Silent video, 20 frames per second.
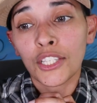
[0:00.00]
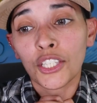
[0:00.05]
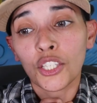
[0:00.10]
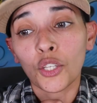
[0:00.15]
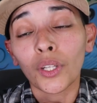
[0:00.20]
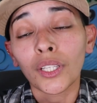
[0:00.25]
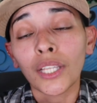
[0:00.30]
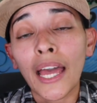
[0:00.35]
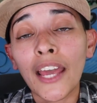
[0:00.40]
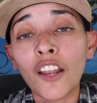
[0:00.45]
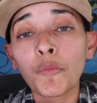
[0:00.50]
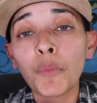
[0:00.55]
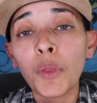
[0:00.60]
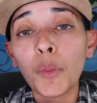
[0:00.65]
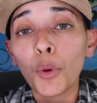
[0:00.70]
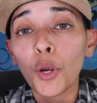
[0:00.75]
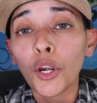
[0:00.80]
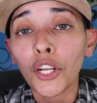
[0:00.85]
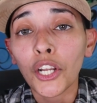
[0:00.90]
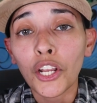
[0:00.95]
So a lot of
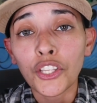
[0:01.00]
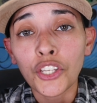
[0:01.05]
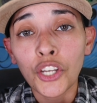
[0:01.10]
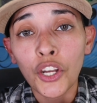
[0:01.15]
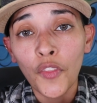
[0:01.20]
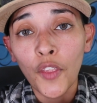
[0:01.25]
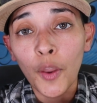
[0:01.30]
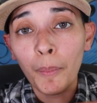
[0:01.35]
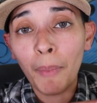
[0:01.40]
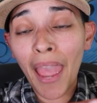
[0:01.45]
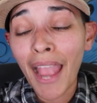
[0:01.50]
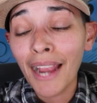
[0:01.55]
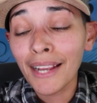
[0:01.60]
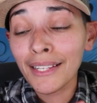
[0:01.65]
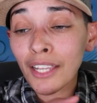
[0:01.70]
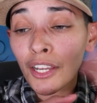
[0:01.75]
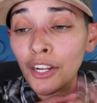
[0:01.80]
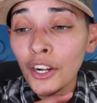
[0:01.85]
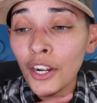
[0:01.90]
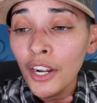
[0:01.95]
people are gonna turn their
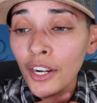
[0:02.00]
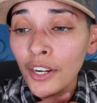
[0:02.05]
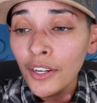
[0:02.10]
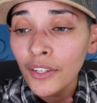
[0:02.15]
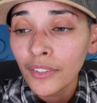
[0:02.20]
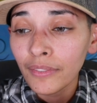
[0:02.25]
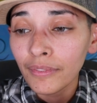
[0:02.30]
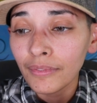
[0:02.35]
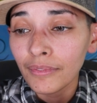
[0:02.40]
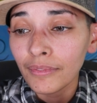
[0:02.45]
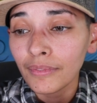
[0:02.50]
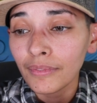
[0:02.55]
backs on her.